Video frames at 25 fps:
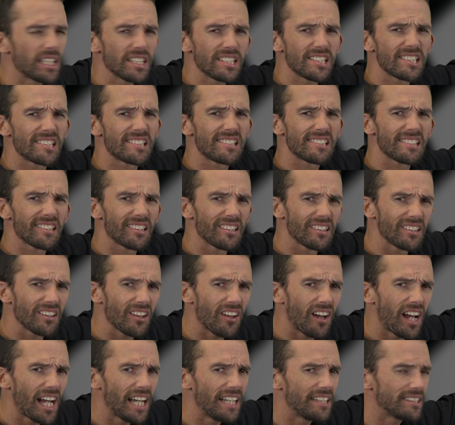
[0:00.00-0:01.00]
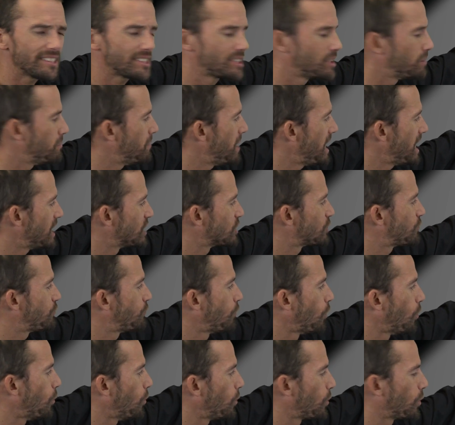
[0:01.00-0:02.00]
the slightest amounts
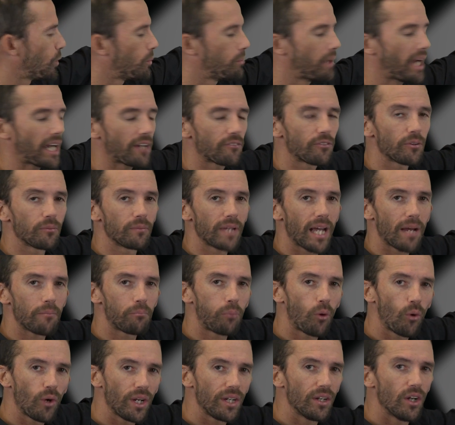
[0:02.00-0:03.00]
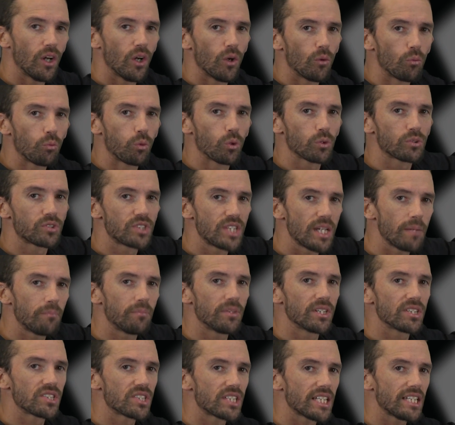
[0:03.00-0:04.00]
forward or back from that point will tip
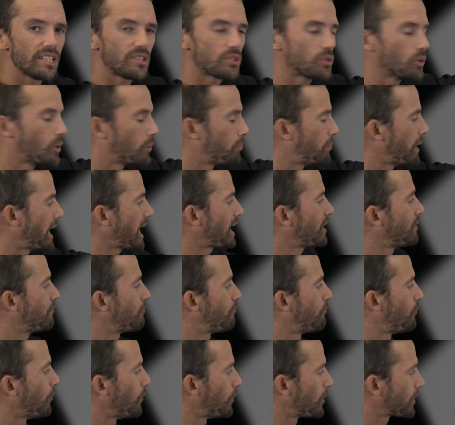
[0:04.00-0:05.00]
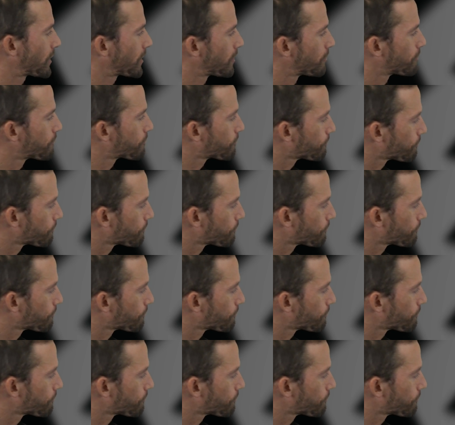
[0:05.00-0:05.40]
the seesaw back and forth.